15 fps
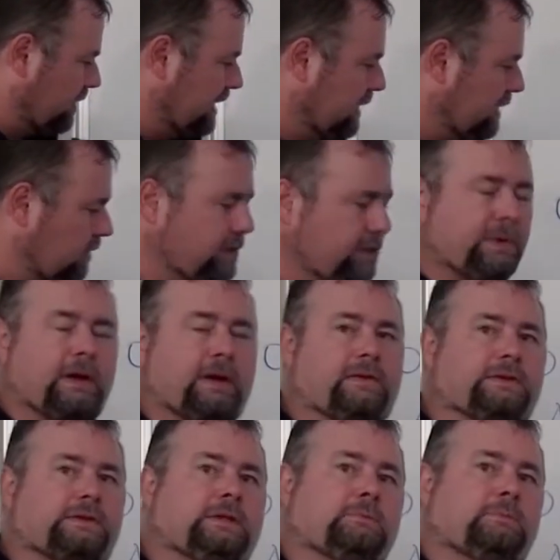include one of
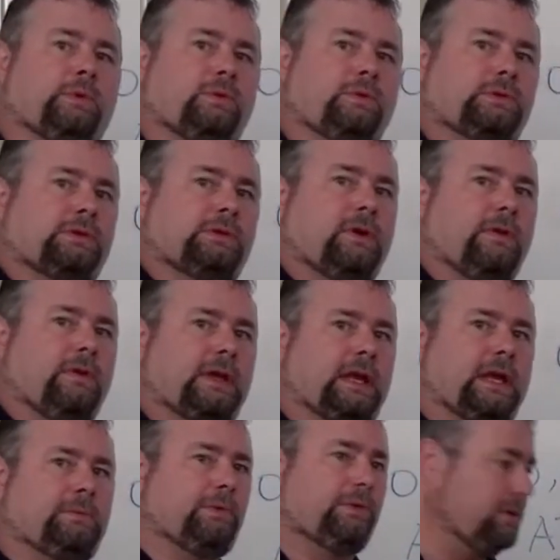the symbols on the
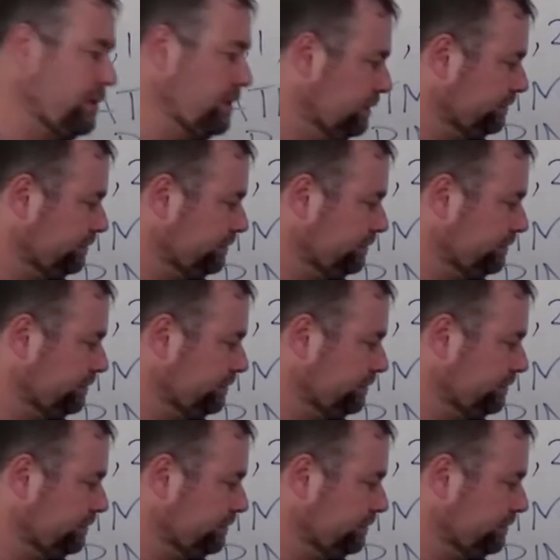keyboard.